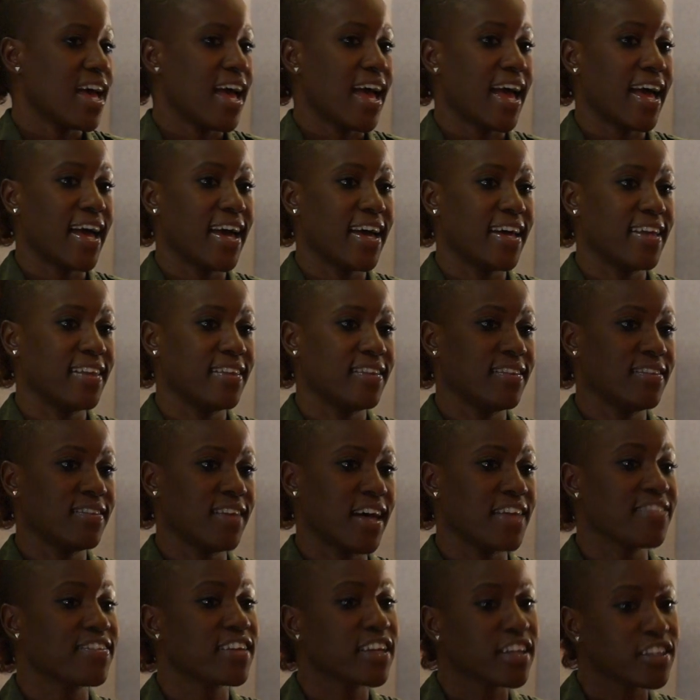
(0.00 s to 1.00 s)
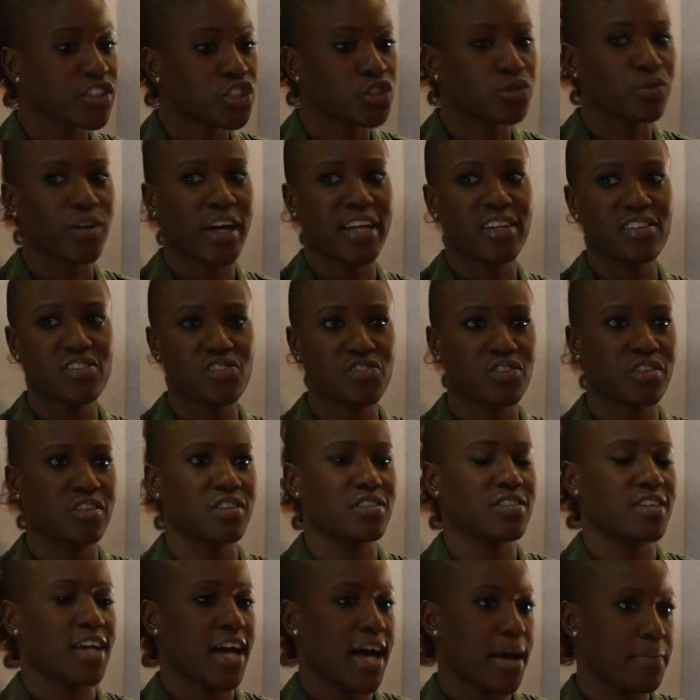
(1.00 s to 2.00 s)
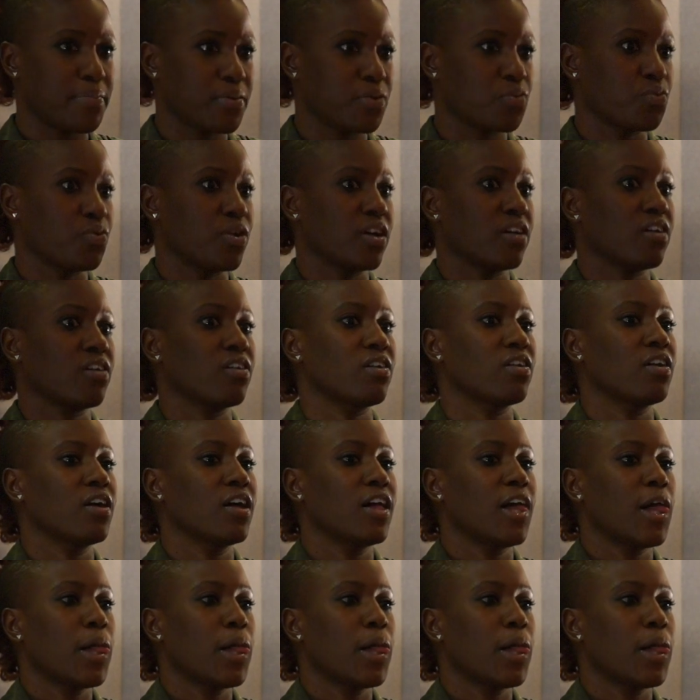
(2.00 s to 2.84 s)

And I think a trend started to happen where